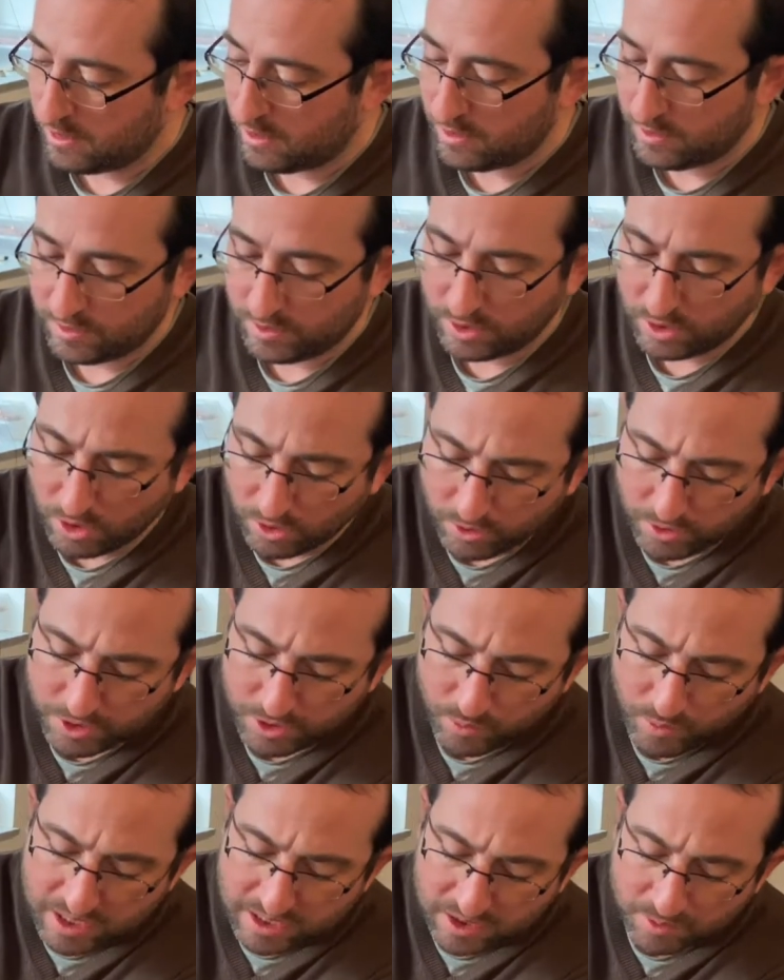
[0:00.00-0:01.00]
The longer you
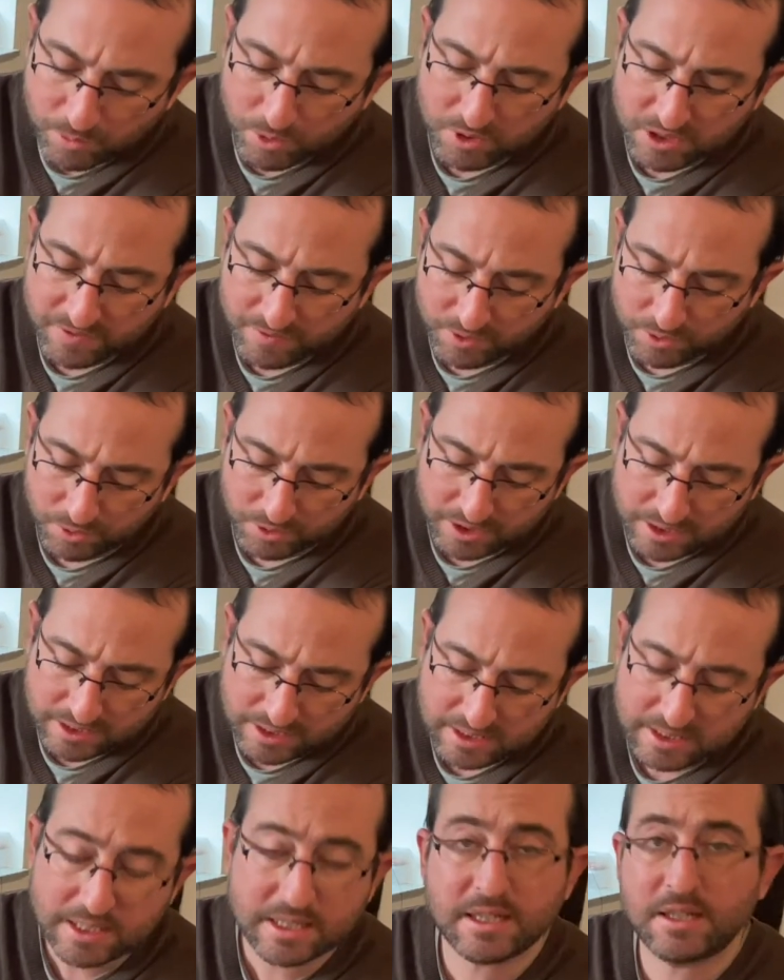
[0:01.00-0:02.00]
wait, the more difficult it
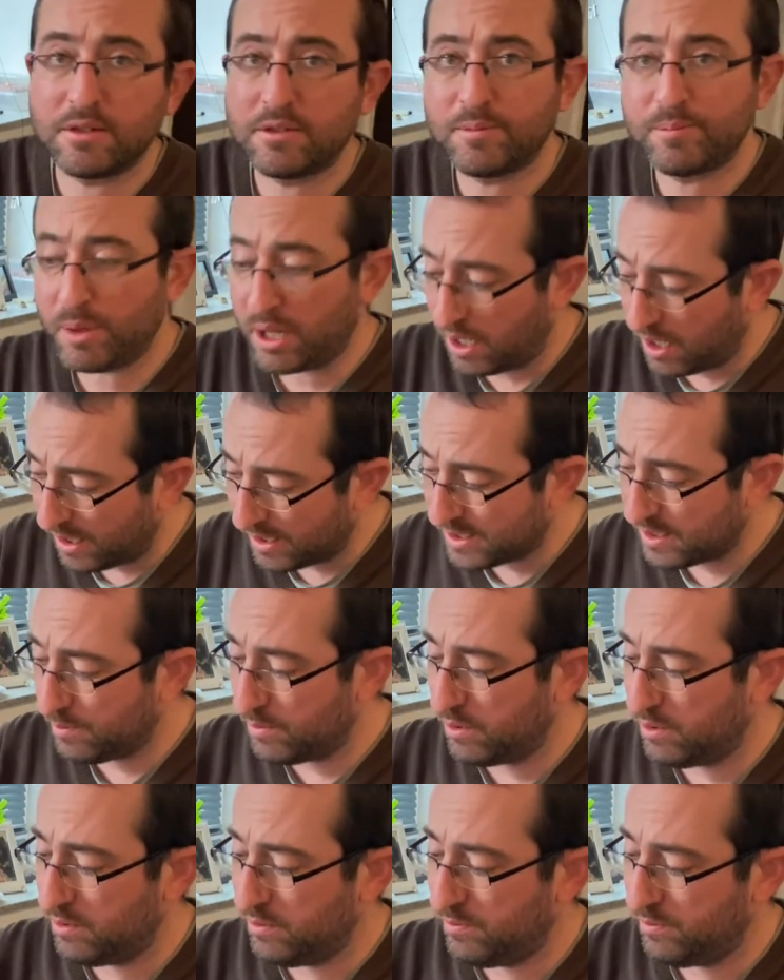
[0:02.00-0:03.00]
is. It's still
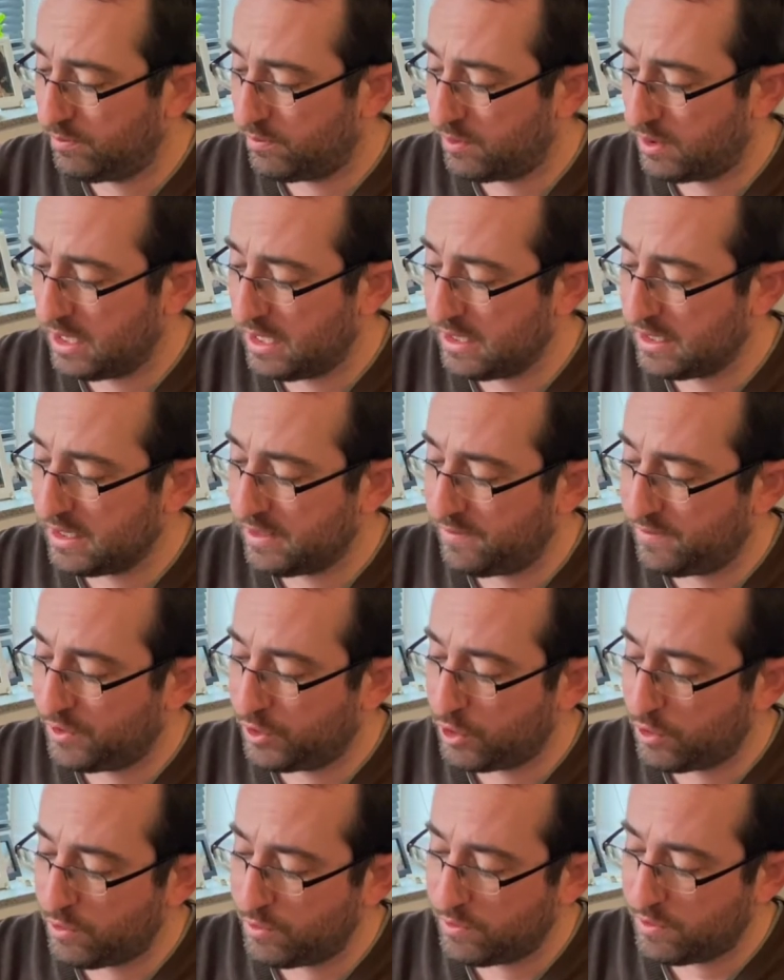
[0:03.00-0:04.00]
possible, as I've
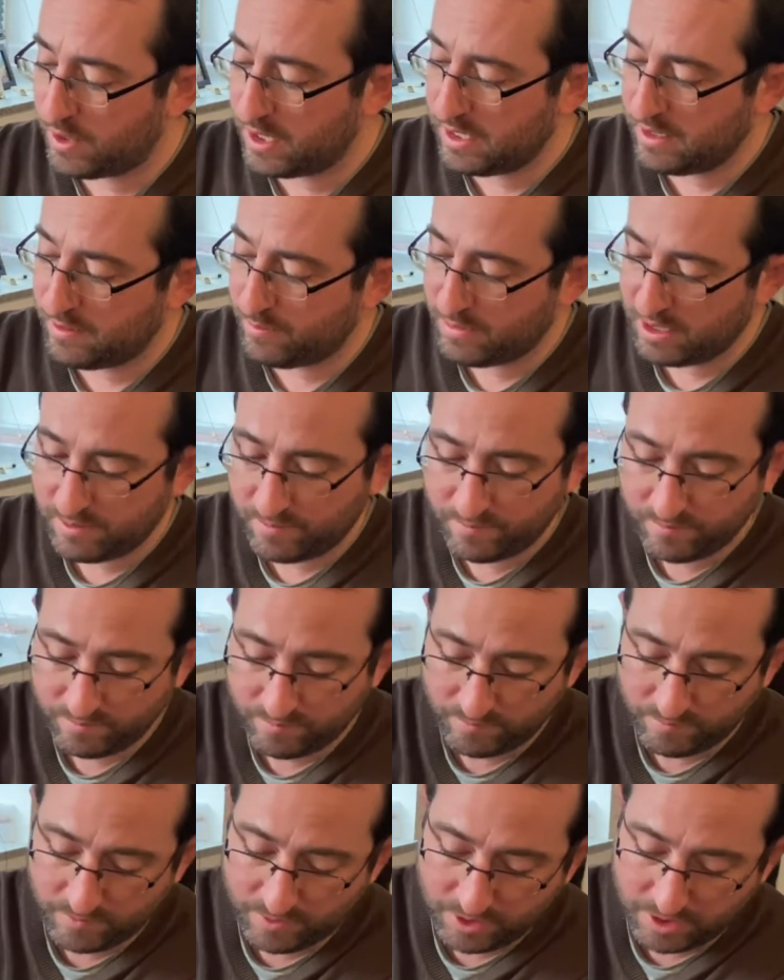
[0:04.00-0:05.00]
shown in my
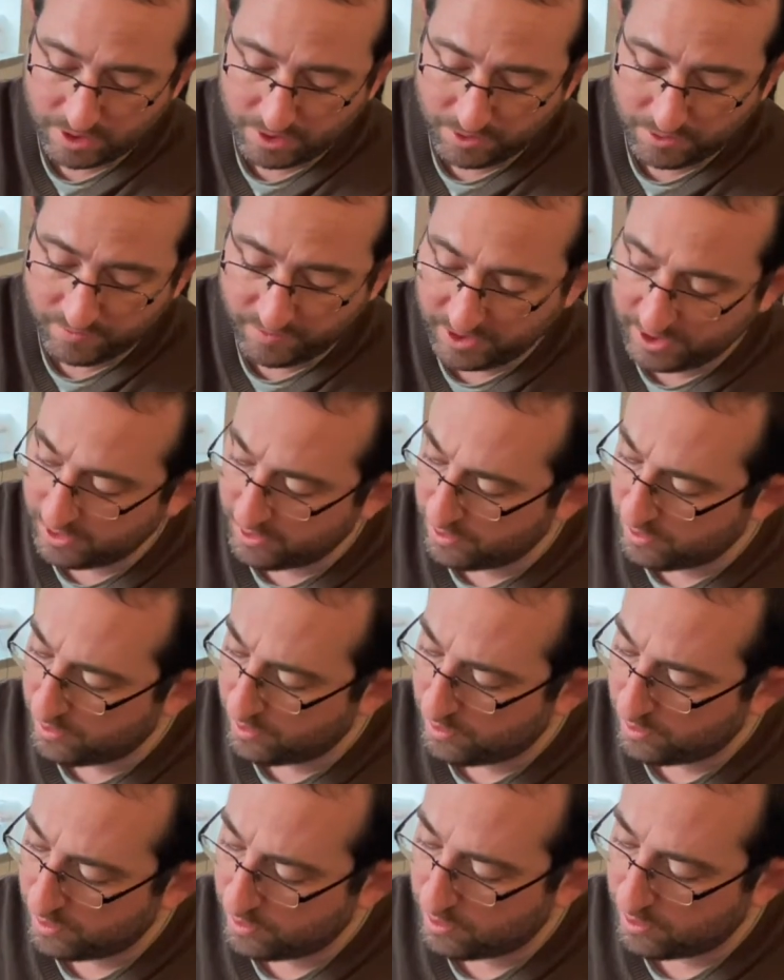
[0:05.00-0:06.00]
other video,
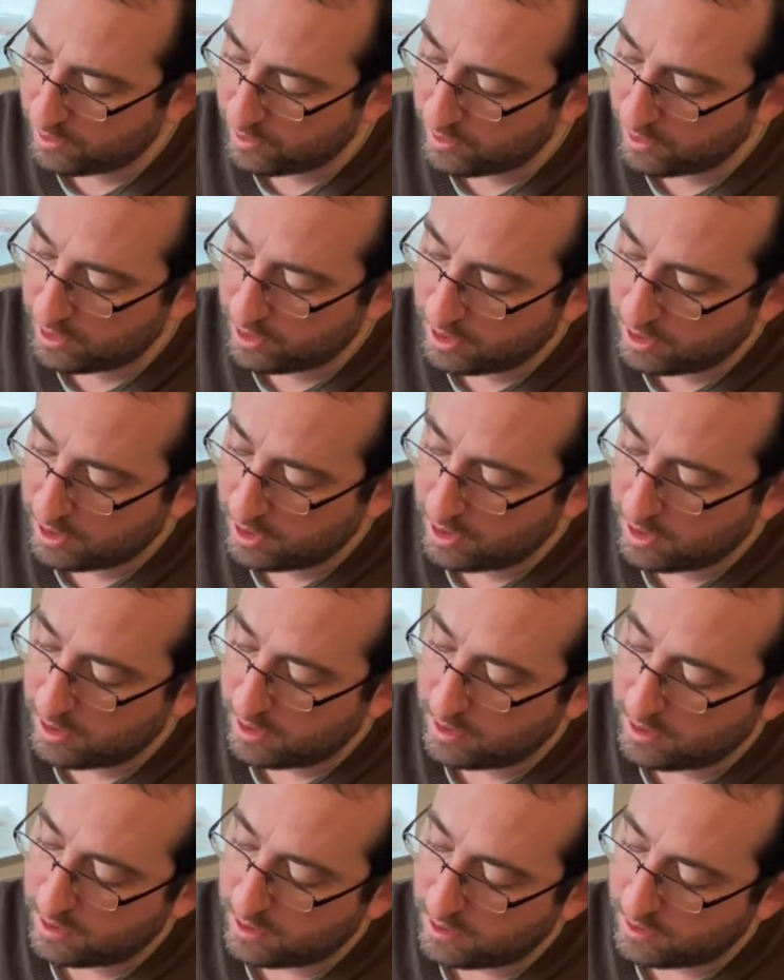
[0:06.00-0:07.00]

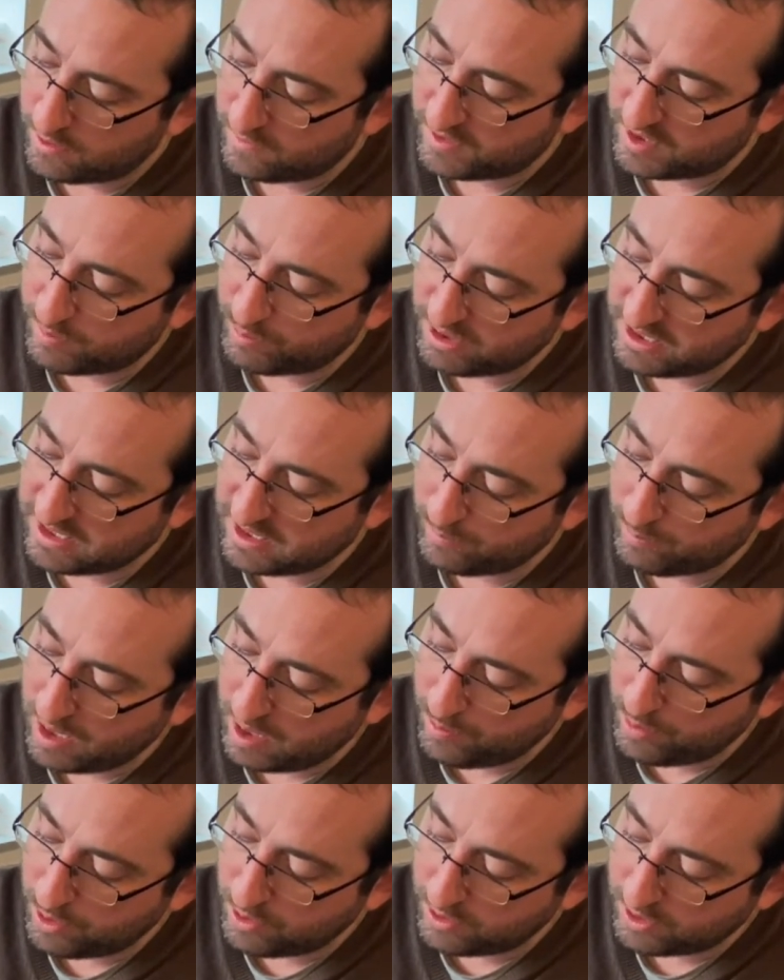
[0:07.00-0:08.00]
splitting
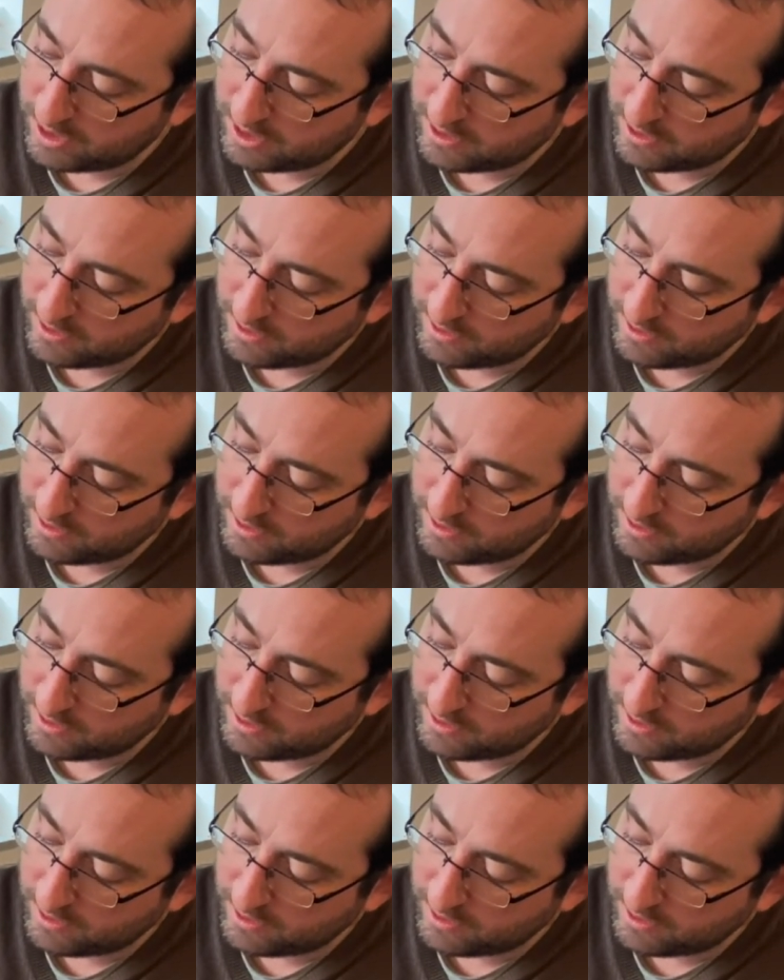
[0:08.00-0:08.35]
peppers.